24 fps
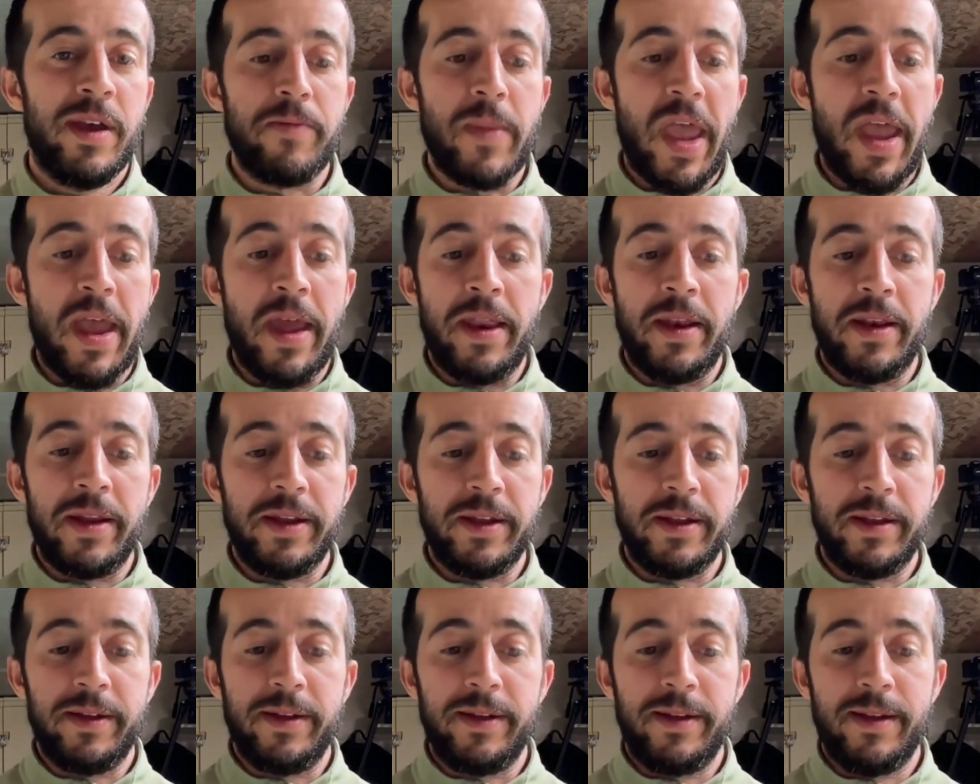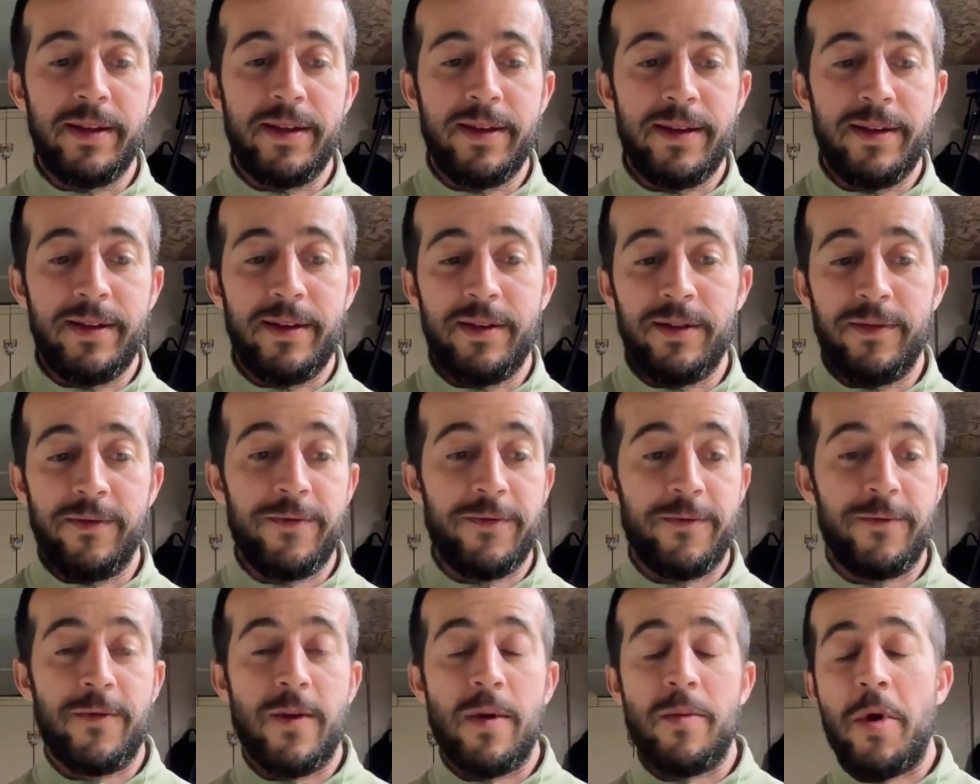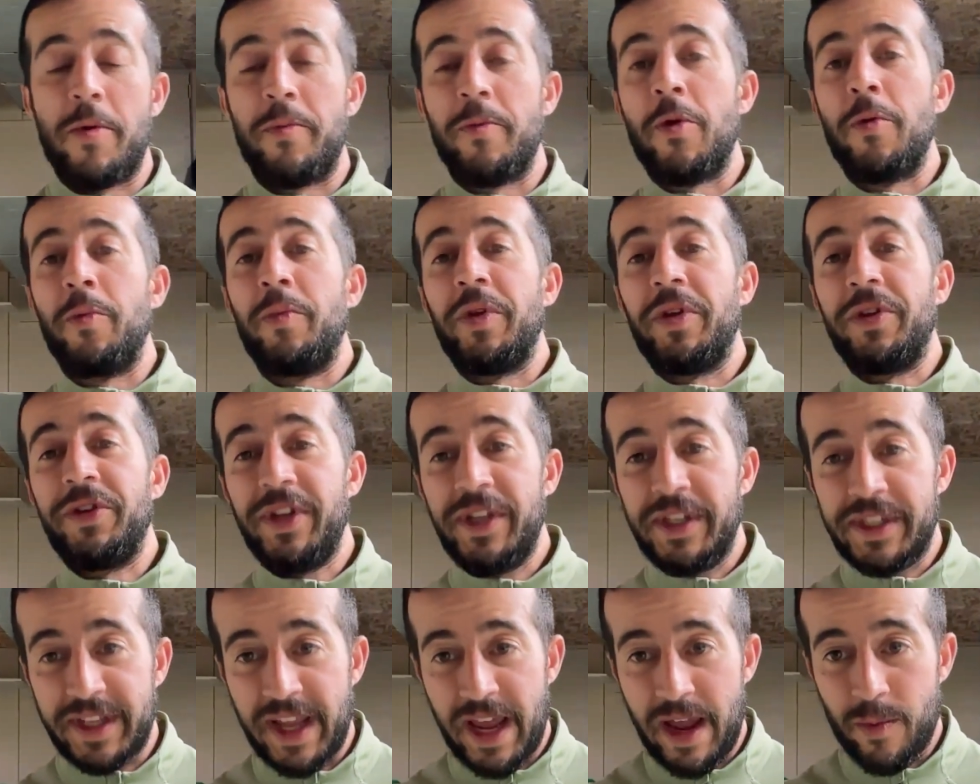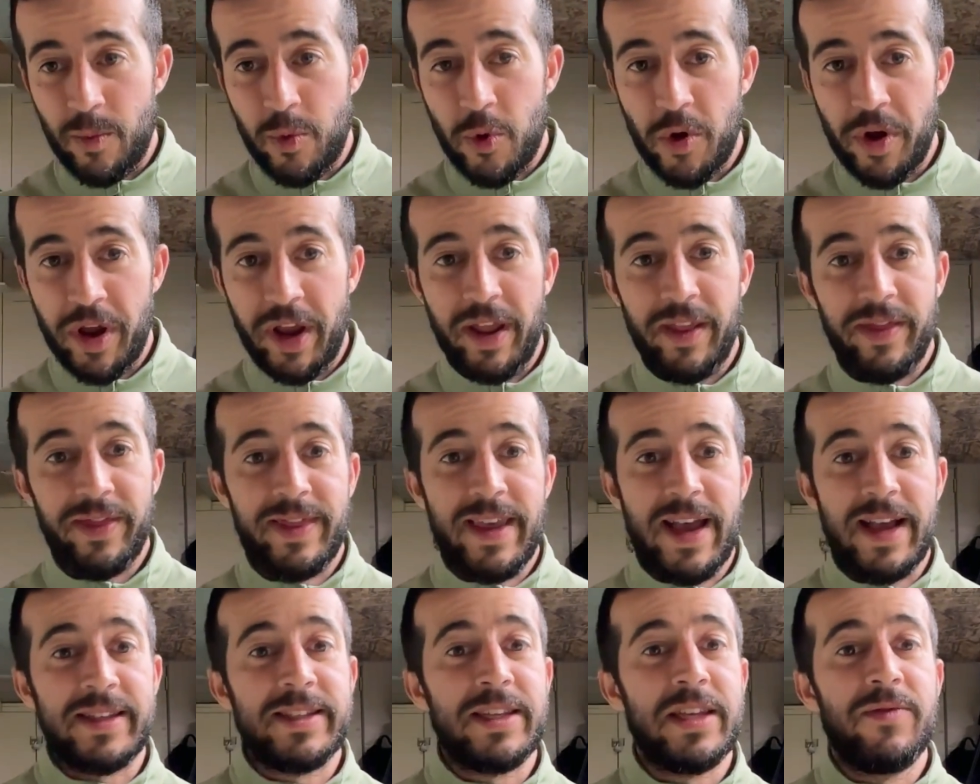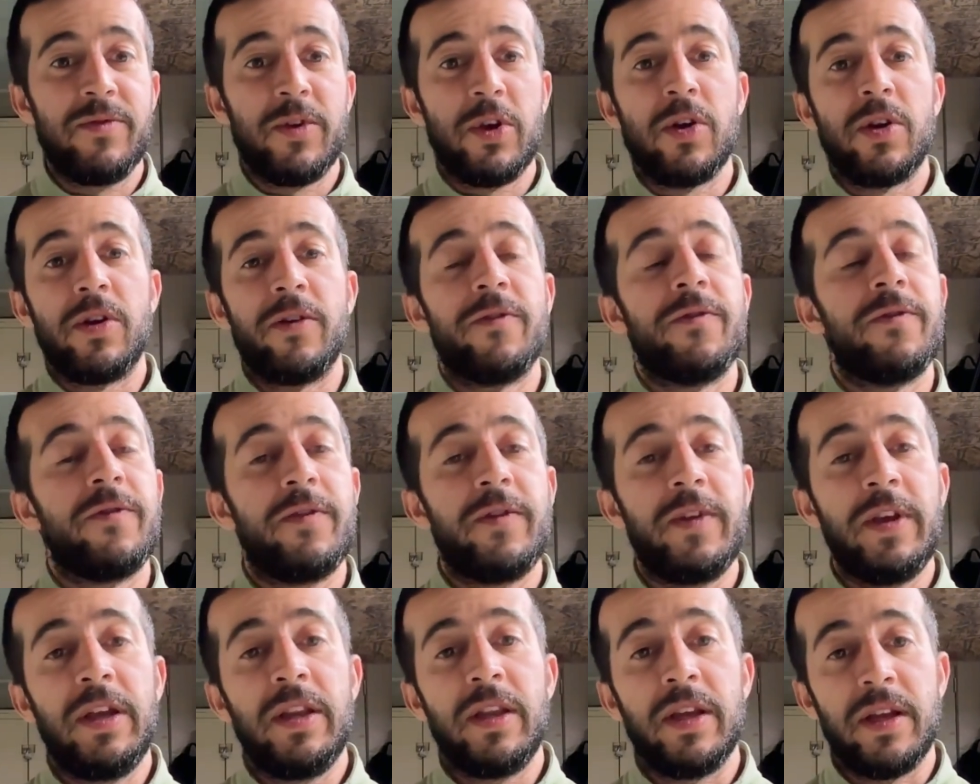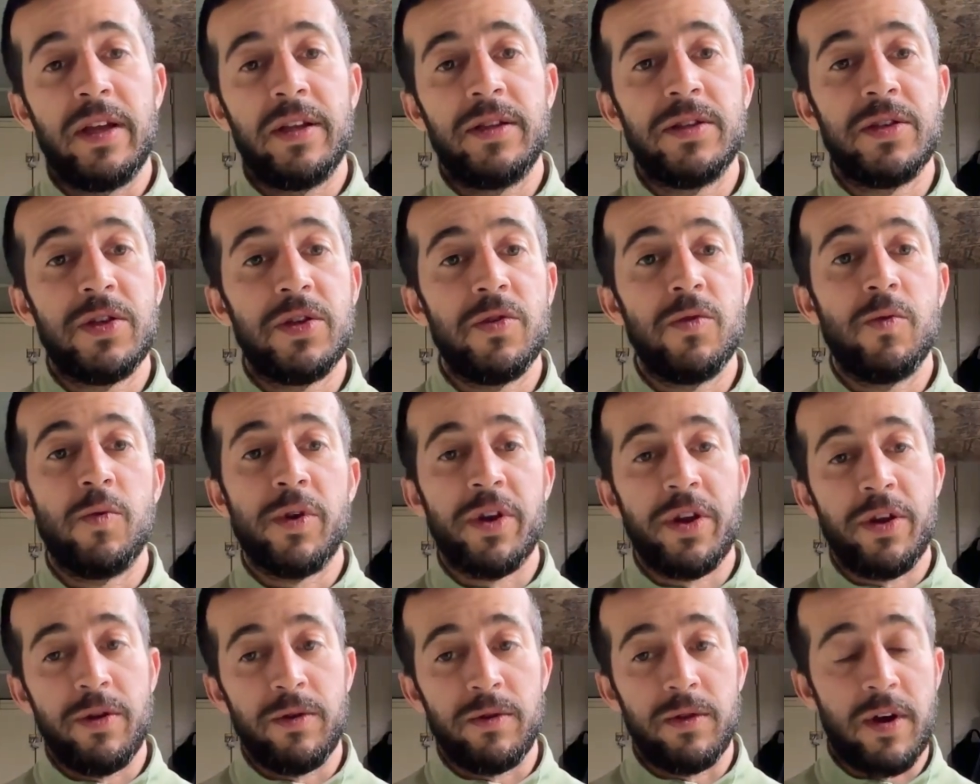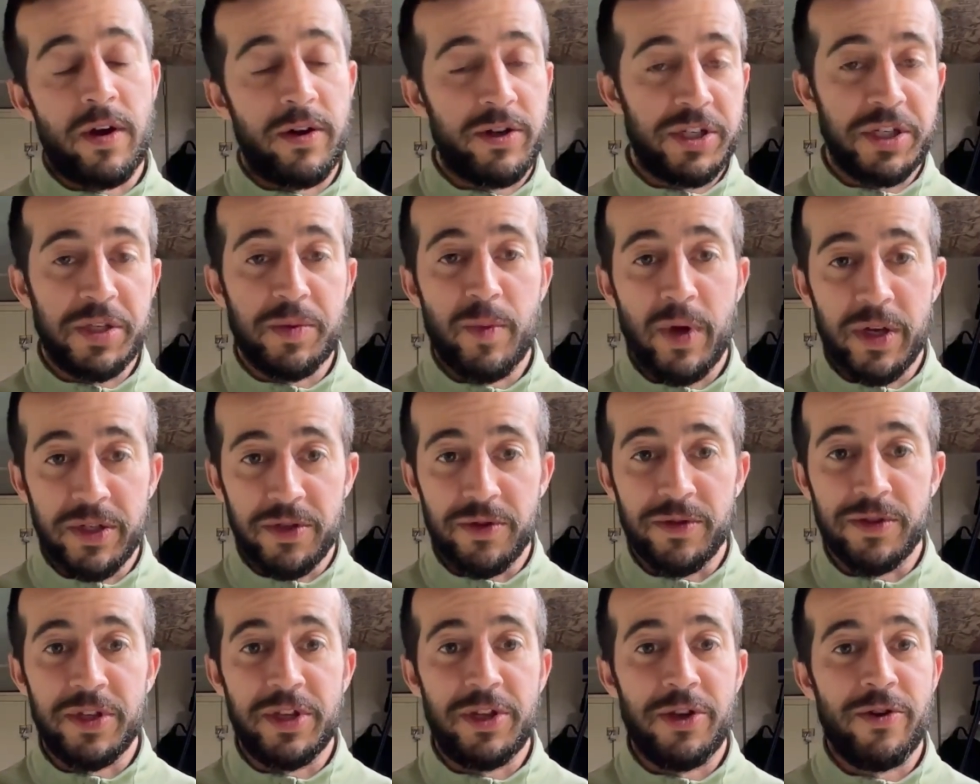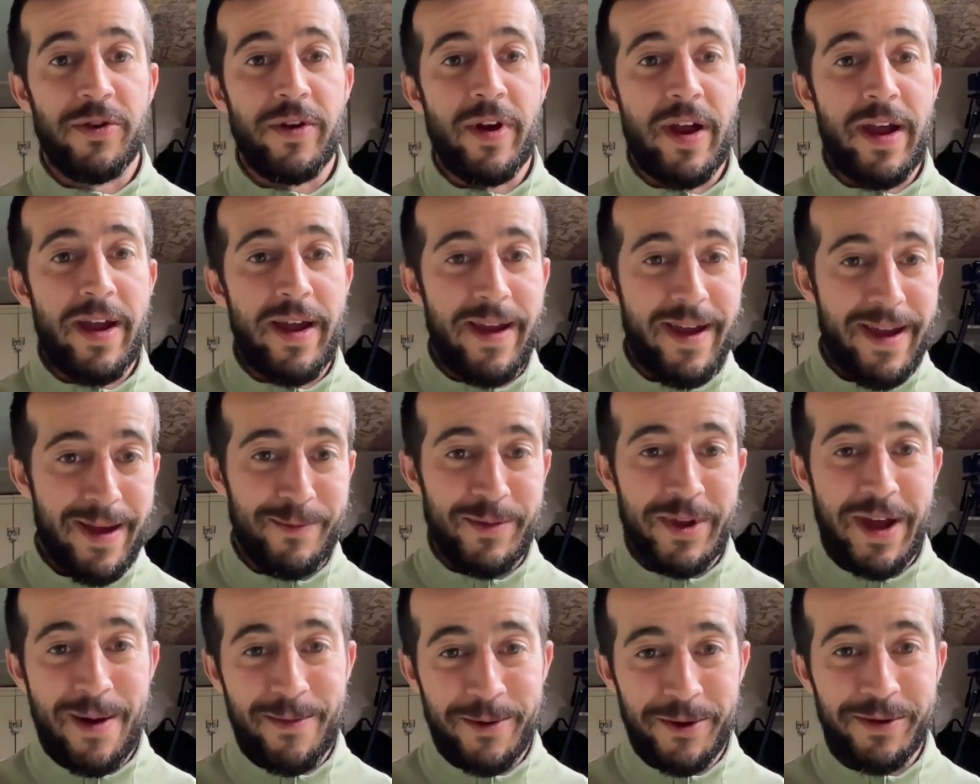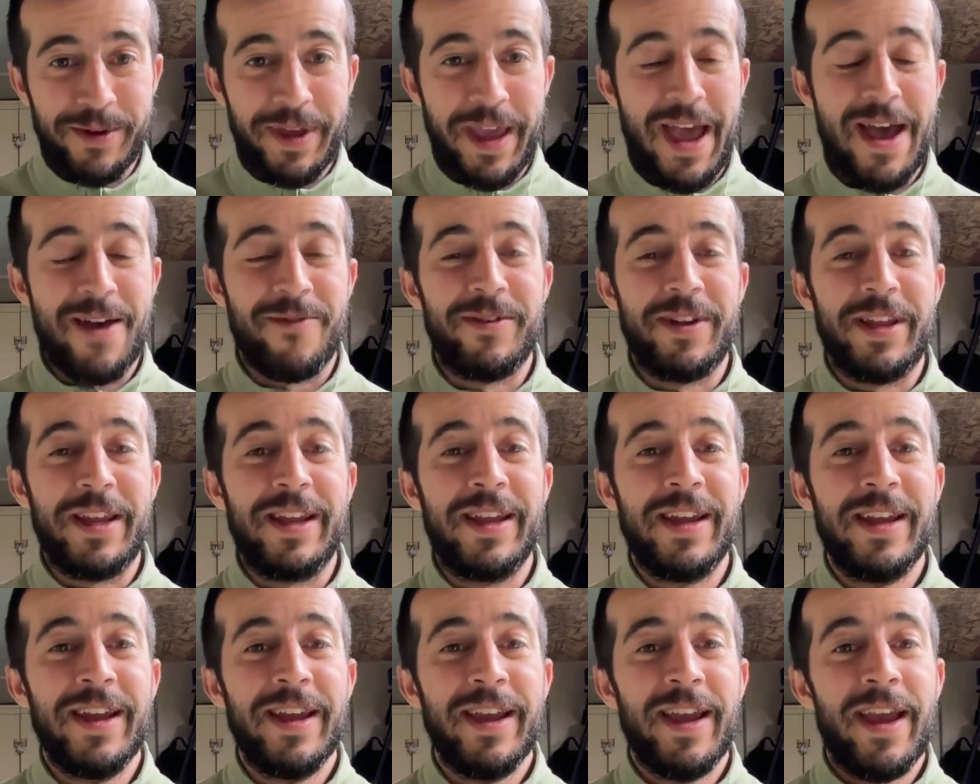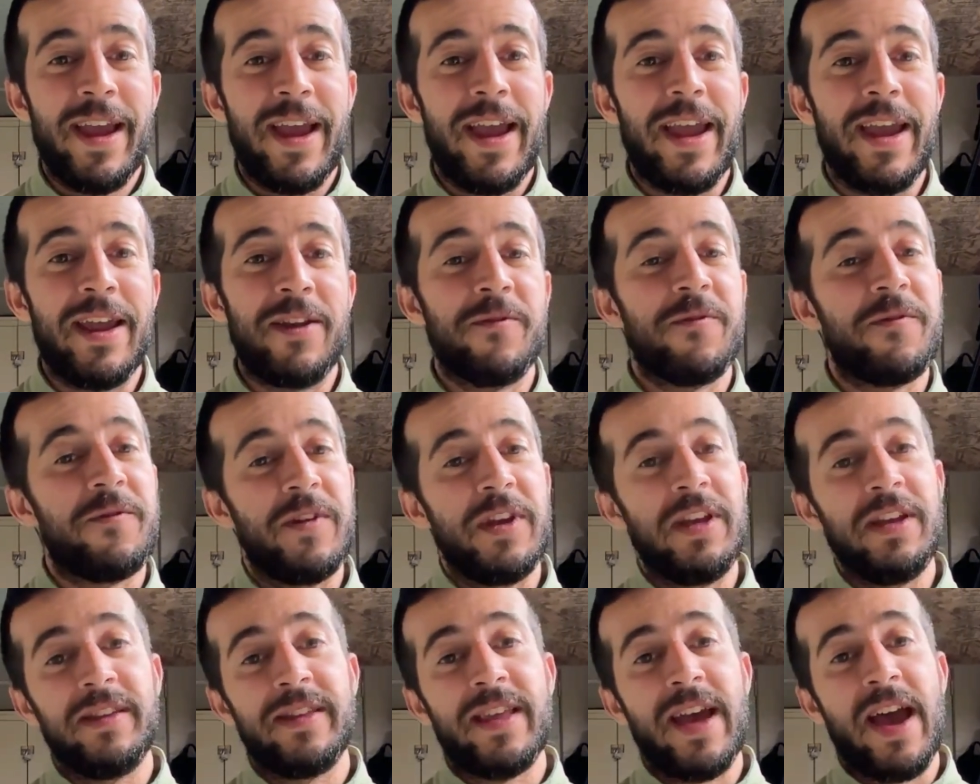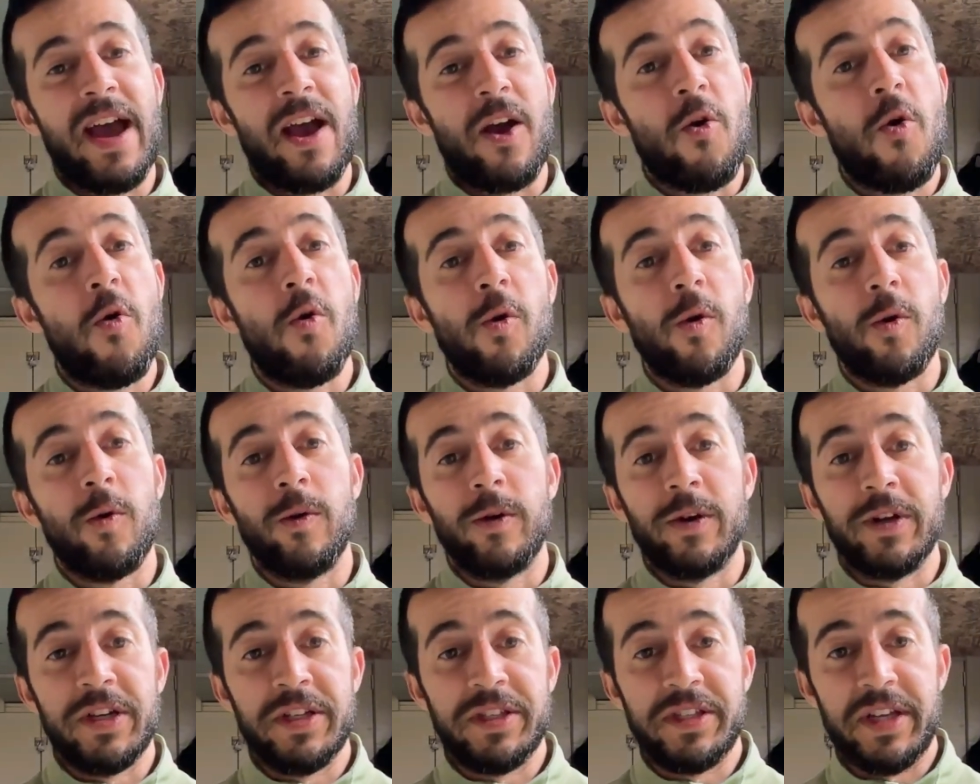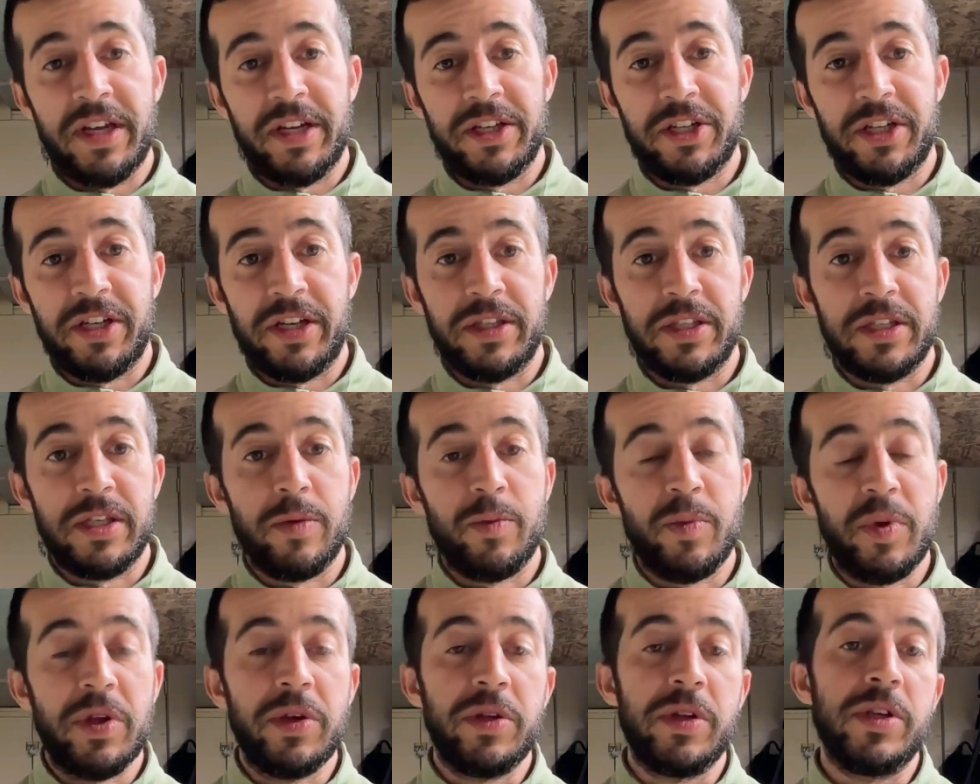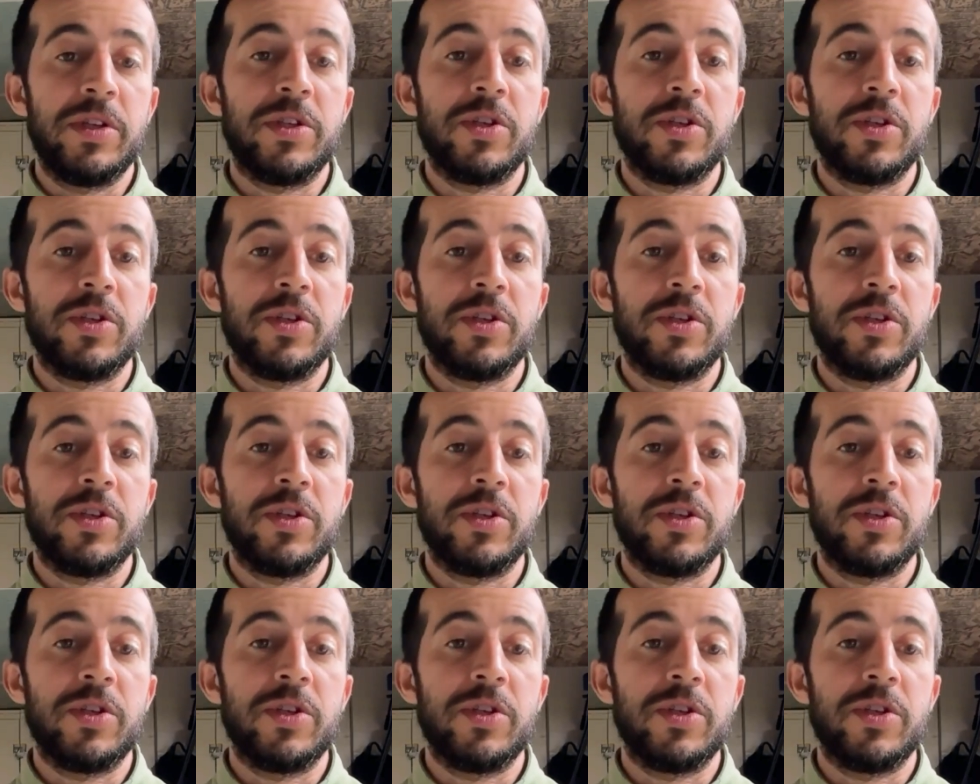And from a mobility standpoint, that's even going to feed into one of your largest muscles in your abdominal cavity and feed that core organization and stability.